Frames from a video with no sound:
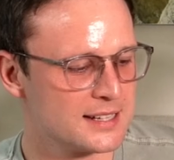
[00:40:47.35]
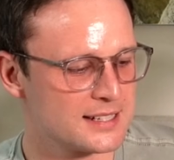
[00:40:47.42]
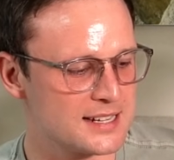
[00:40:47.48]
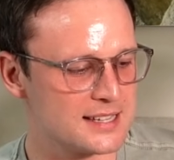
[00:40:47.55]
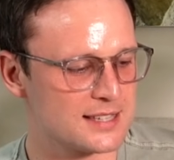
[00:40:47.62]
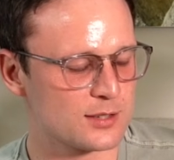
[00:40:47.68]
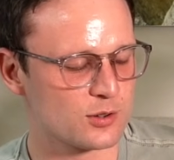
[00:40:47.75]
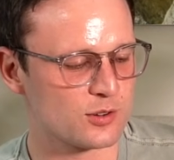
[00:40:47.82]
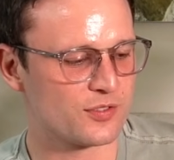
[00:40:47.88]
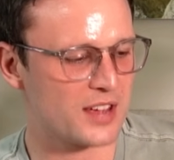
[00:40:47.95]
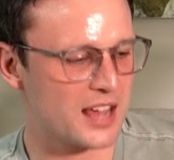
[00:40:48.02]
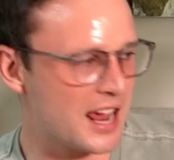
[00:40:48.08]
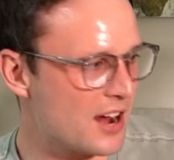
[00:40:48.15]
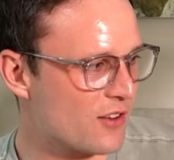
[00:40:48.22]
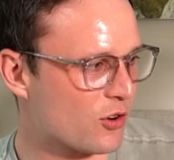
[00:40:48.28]
These sort of
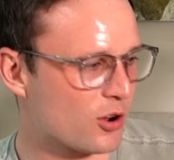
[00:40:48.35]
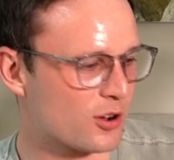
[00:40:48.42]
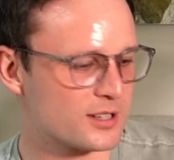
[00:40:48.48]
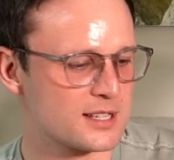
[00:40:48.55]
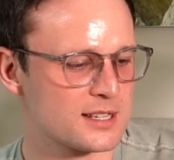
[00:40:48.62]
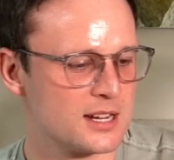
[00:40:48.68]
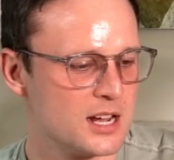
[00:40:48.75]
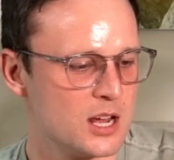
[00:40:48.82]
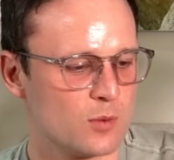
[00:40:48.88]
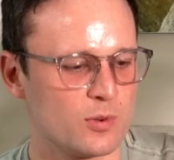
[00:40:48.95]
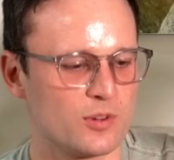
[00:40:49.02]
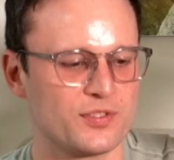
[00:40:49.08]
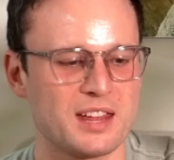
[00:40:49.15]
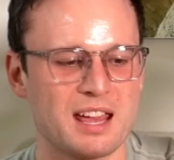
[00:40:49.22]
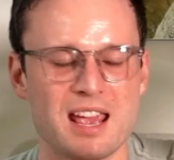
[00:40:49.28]
aroids
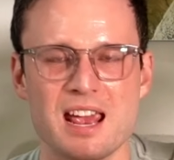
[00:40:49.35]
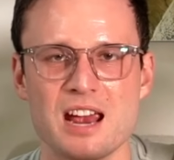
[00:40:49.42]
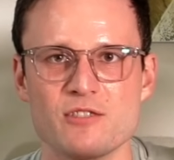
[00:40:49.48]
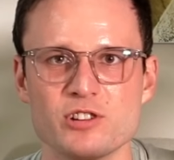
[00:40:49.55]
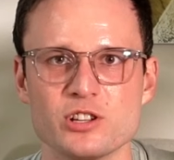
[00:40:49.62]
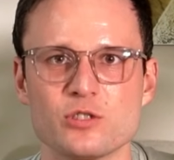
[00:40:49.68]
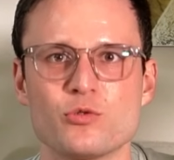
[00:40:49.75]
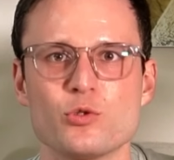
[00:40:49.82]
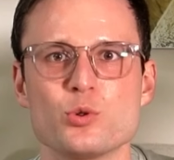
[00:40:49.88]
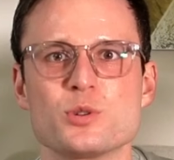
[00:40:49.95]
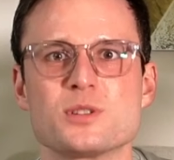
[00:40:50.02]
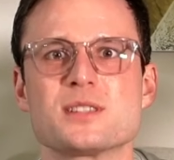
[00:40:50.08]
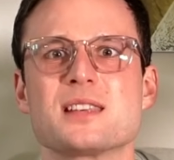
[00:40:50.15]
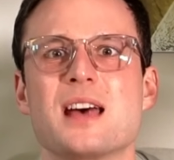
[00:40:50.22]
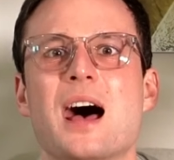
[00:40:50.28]
with their aerial
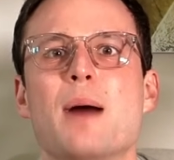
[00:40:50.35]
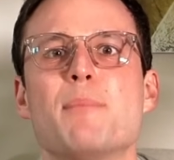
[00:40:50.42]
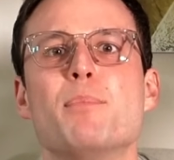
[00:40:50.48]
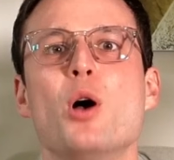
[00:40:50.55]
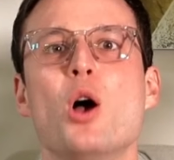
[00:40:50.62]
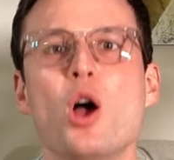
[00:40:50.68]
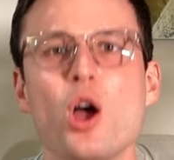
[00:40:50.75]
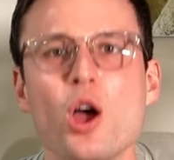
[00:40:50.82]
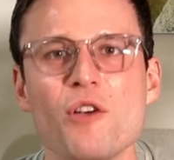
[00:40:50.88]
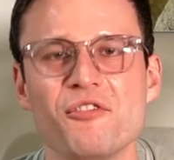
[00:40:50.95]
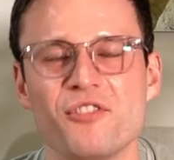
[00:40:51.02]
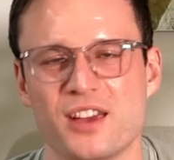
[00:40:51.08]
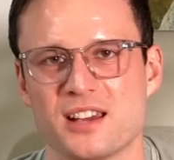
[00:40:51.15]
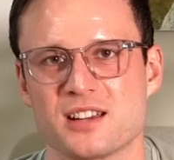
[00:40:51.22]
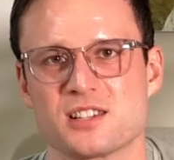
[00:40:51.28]
roots are
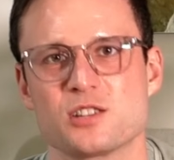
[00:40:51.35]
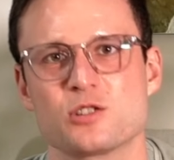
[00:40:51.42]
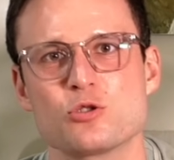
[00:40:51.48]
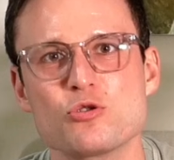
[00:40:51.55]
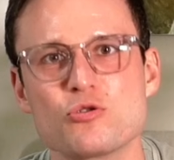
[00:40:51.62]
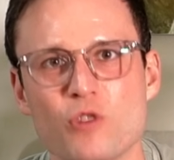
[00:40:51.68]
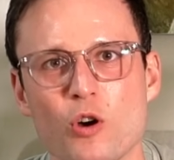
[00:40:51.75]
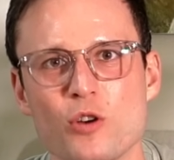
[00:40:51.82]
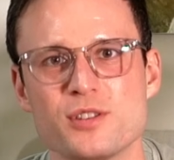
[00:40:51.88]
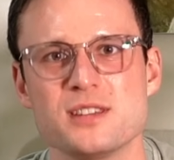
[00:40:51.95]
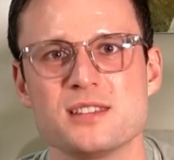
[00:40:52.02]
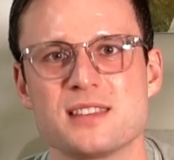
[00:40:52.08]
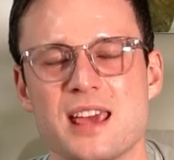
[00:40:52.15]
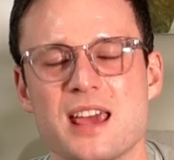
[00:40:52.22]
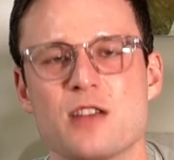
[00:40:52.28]
perfect to grow
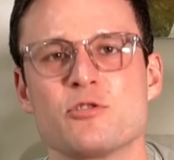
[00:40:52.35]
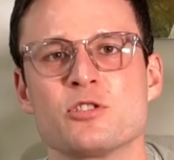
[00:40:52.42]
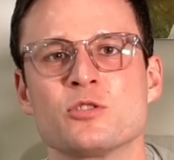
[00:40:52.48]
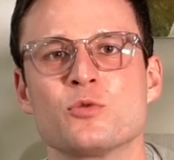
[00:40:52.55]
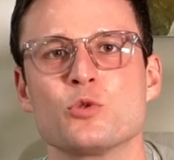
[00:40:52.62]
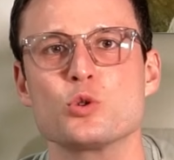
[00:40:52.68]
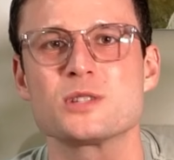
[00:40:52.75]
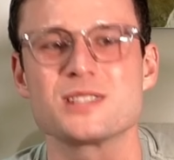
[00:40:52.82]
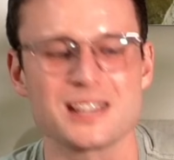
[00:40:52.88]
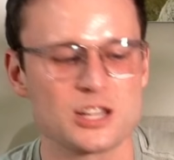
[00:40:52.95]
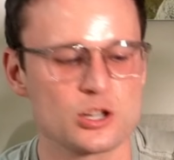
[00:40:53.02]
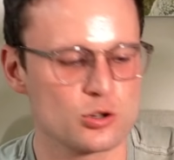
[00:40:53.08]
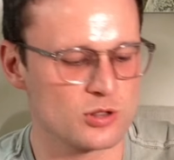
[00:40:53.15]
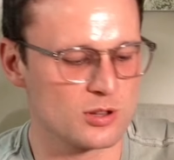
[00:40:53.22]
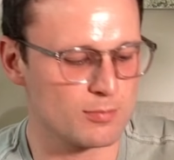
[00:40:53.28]
these aerial roots
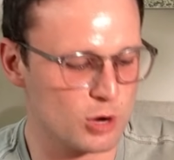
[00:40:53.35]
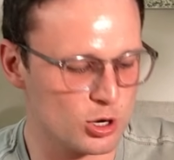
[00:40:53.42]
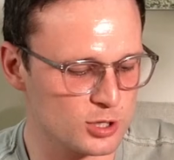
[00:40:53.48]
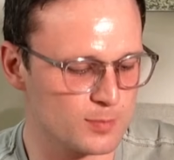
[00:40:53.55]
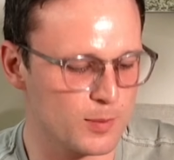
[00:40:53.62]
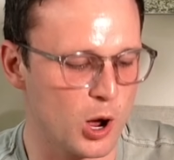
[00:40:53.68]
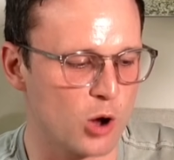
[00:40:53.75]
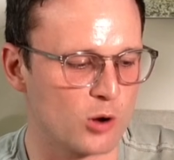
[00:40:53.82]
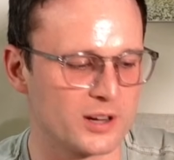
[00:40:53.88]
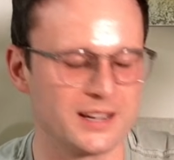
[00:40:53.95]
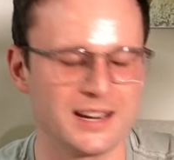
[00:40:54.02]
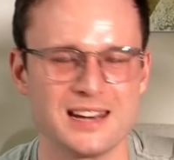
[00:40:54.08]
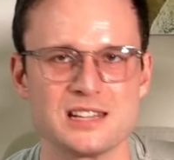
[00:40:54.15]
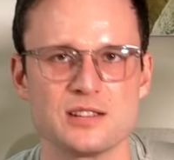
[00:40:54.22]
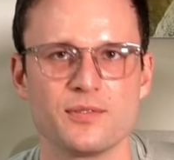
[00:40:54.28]
into the moss pole
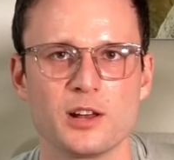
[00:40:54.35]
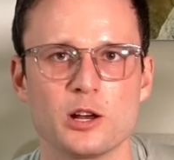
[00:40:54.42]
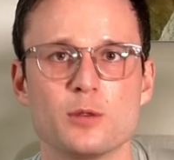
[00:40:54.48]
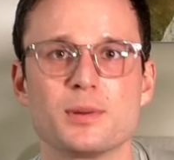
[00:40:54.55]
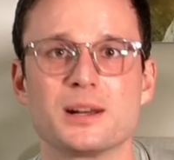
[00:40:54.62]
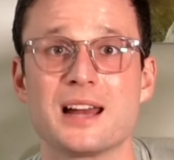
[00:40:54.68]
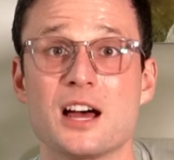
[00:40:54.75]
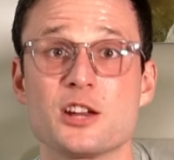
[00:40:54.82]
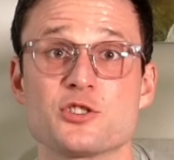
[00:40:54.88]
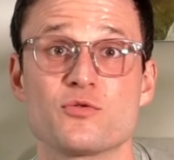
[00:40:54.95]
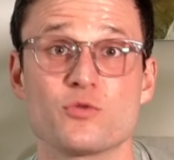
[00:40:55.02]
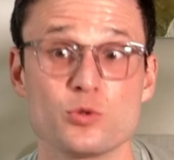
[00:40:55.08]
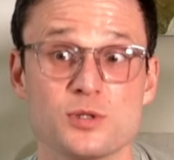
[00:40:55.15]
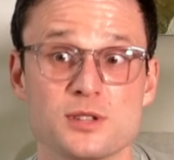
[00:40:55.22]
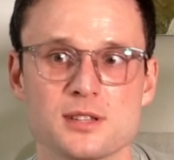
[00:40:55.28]
and then develop a large
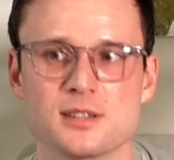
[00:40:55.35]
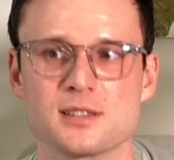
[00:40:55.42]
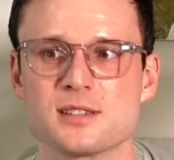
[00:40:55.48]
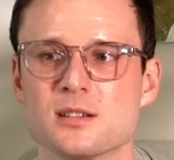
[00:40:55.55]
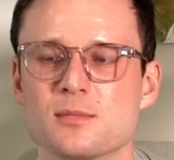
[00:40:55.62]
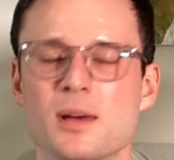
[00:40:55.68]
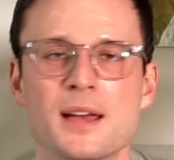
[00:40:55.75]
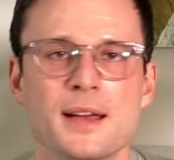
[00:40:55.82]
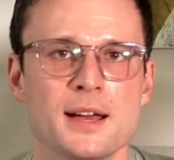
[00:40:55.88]
root system.